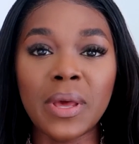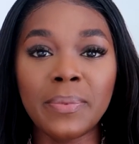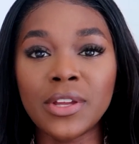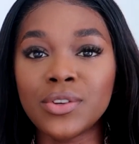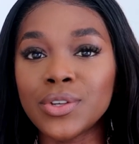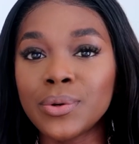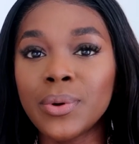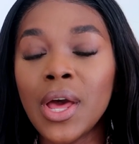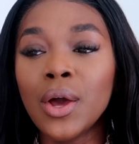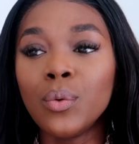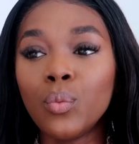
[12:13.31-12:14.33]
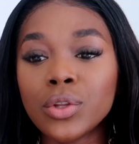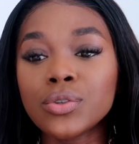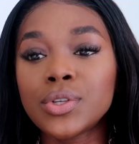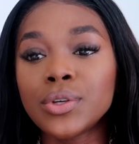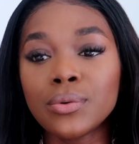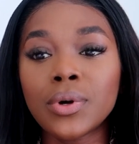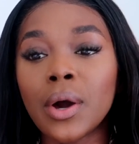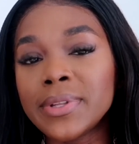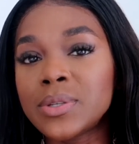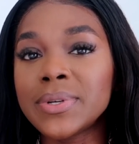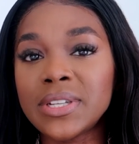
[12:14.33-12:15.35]
Maybe you do want to go
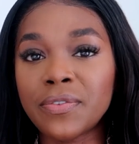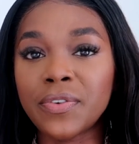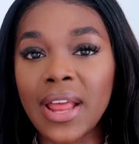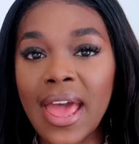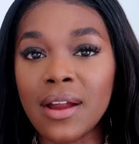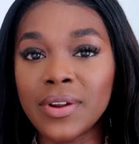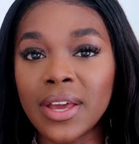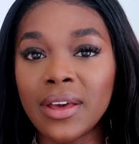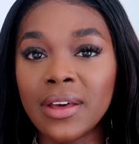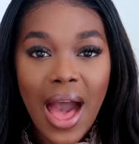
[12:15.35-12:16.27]
into a different area.